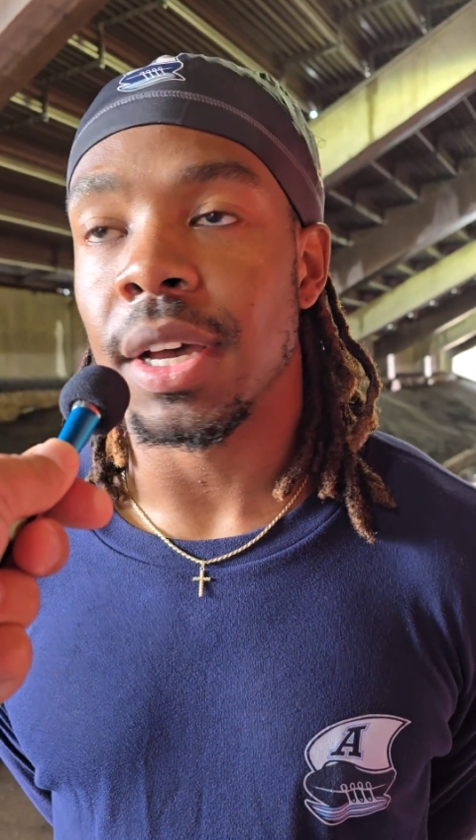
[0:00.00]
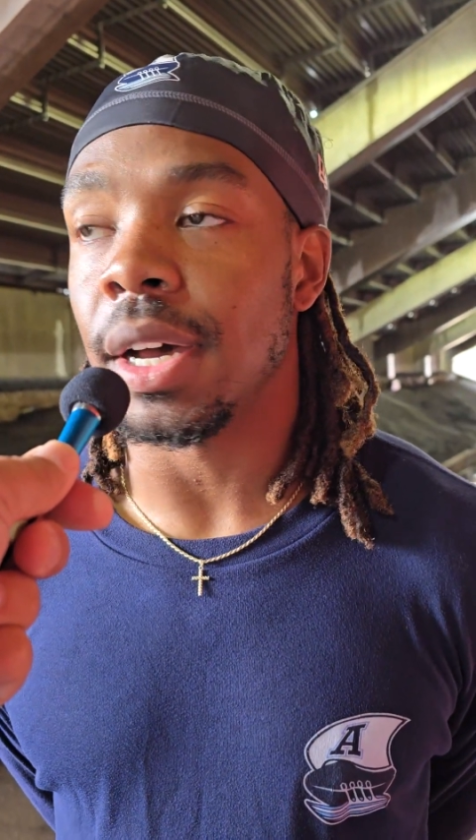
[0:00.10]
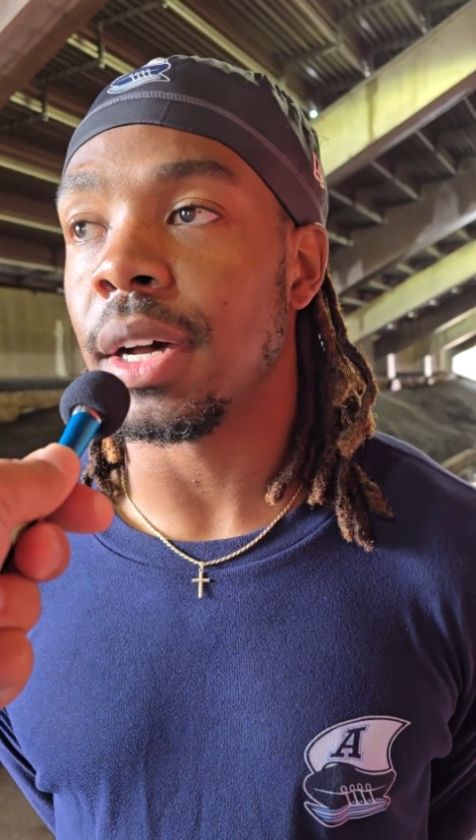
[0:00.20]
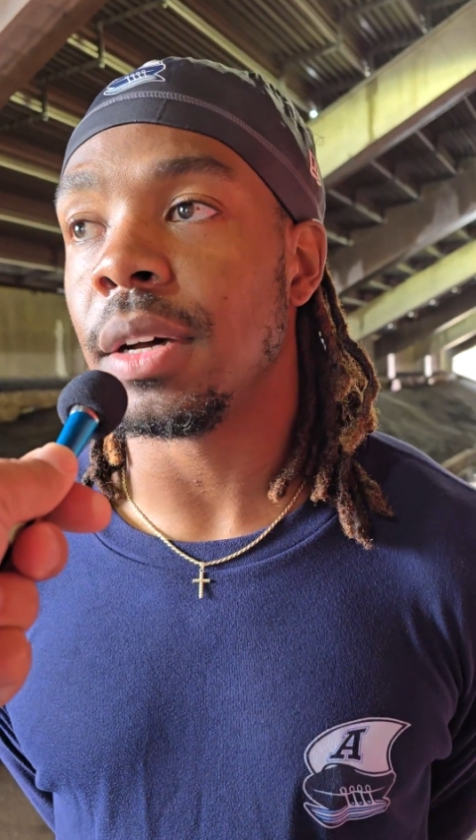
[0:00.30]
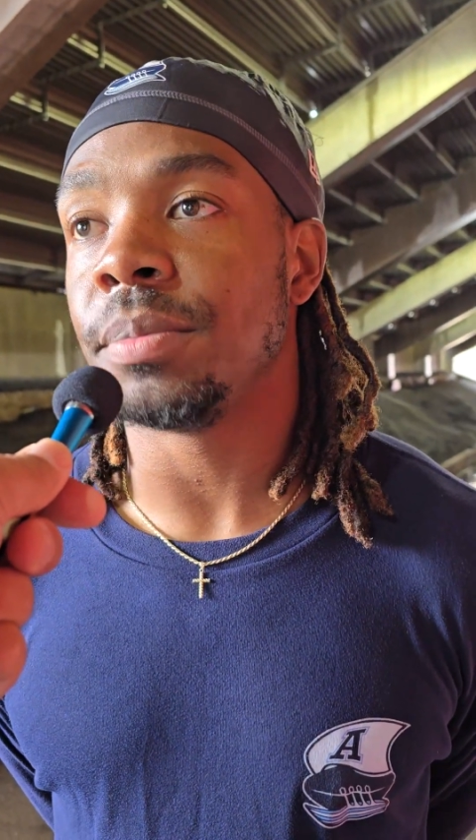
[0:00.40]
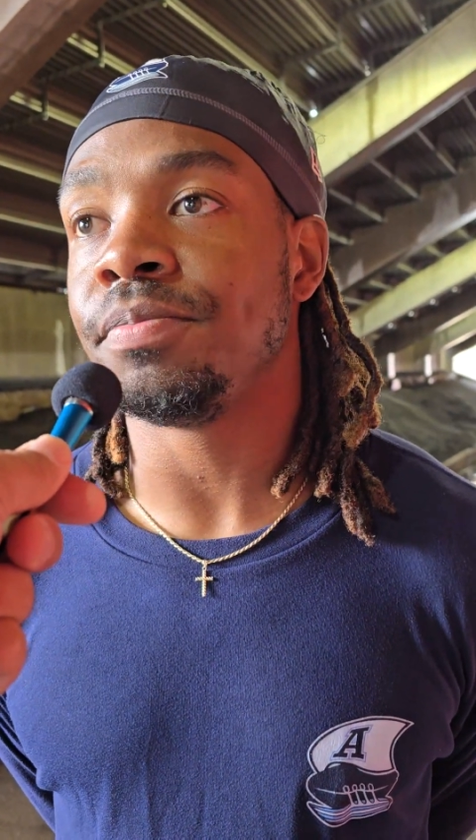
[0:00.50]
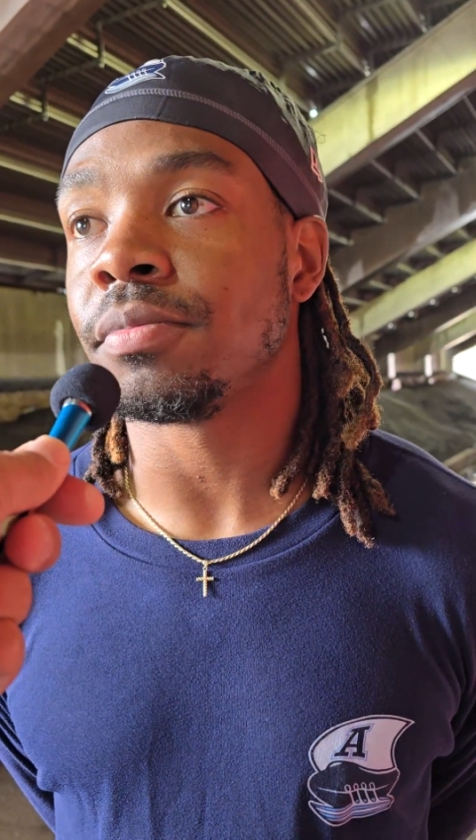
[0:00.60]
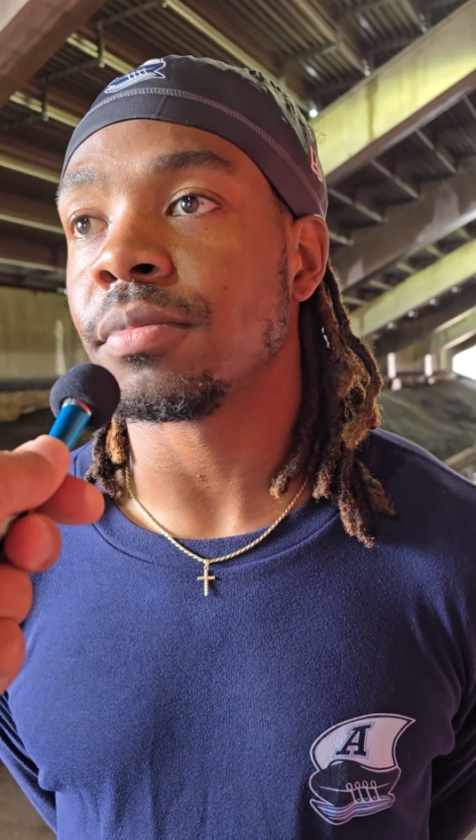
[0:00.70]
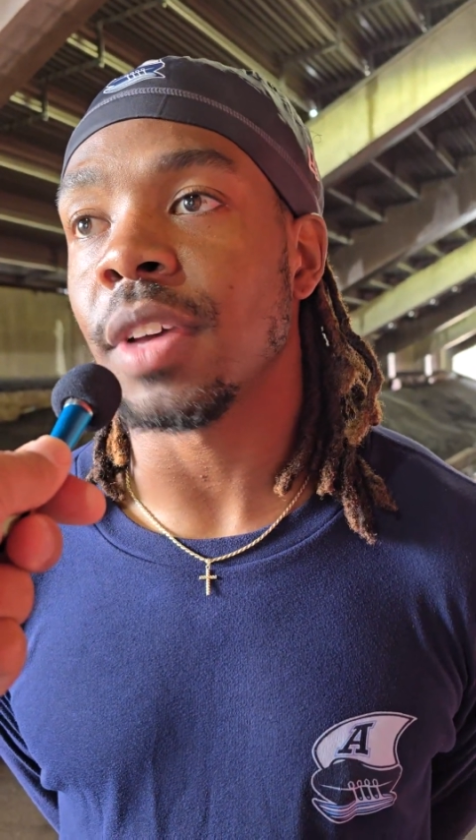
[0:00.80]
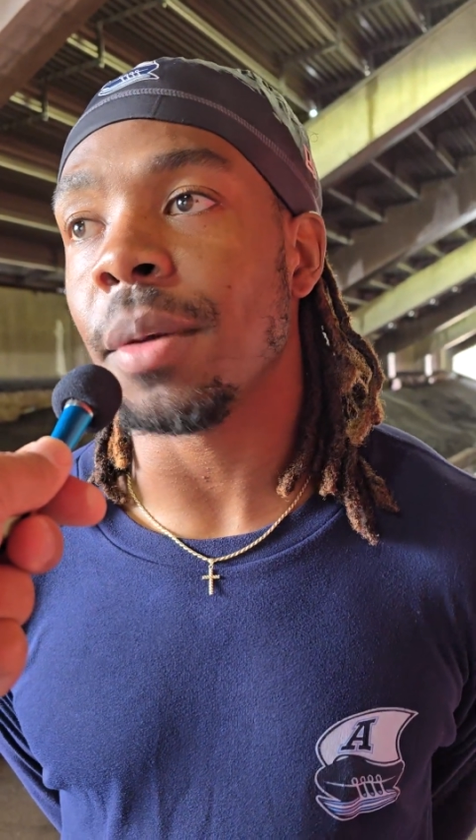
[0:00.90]
Um,
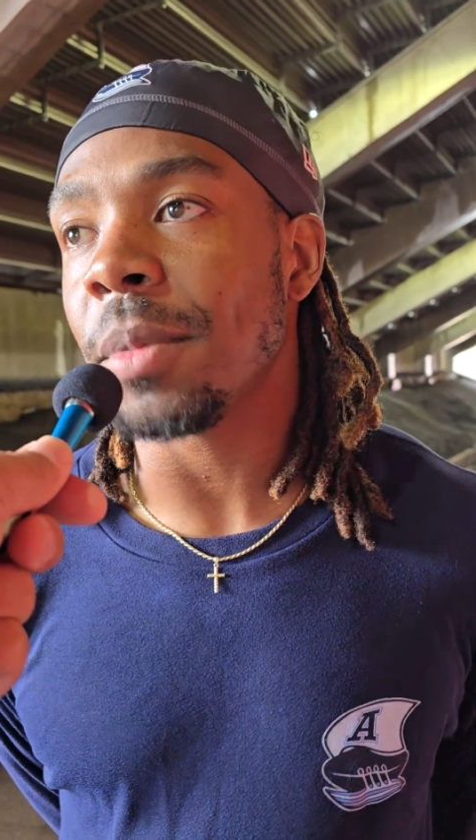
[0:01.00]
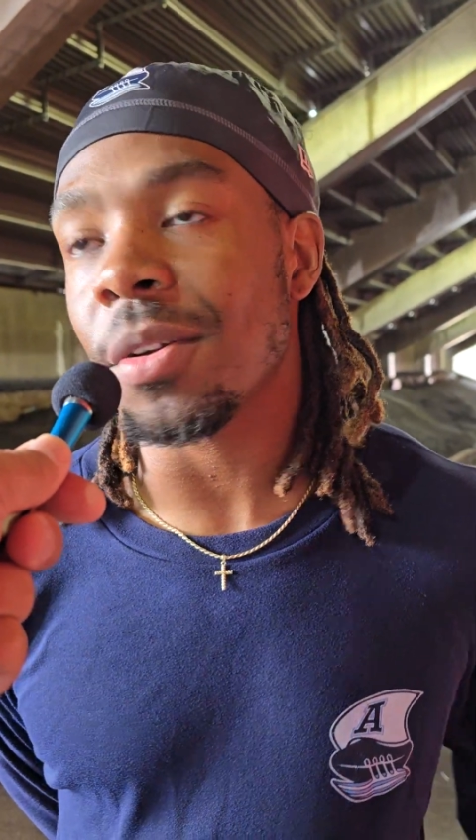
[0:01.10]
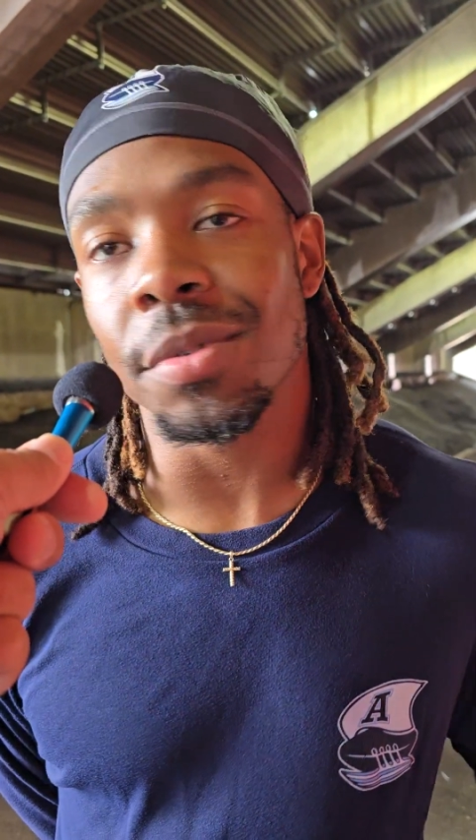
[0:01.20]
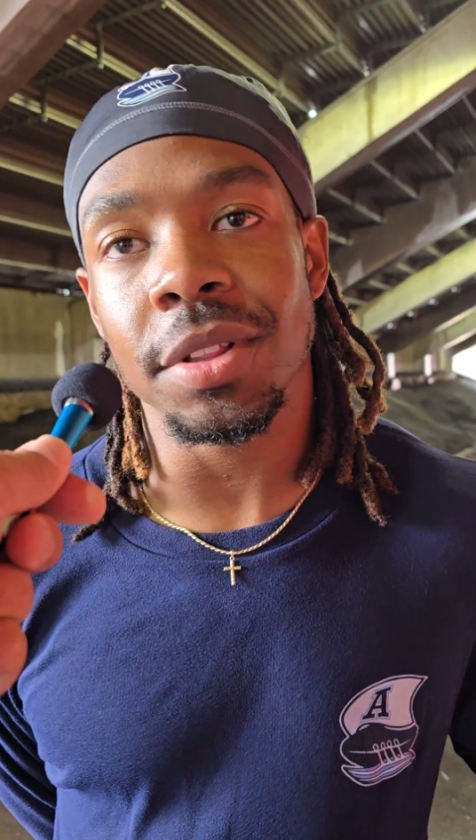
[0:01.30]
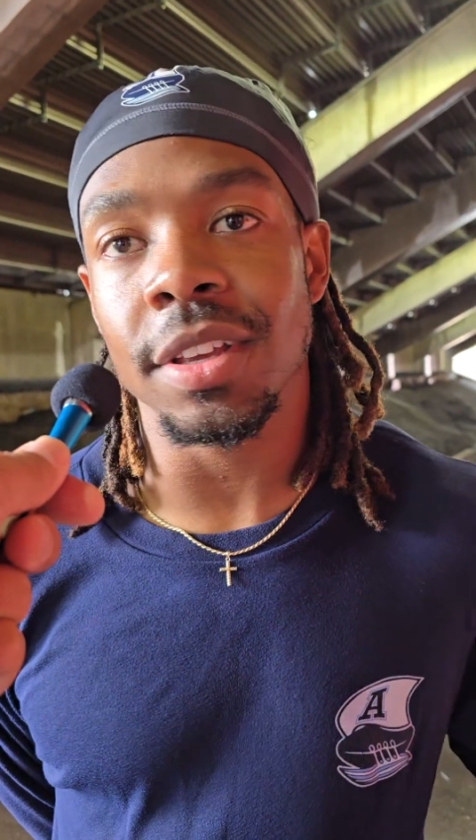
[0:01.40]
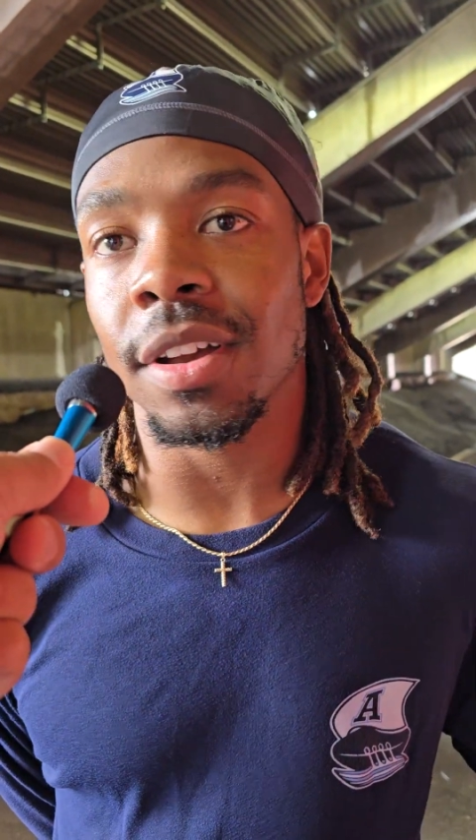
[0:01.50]
I'm not really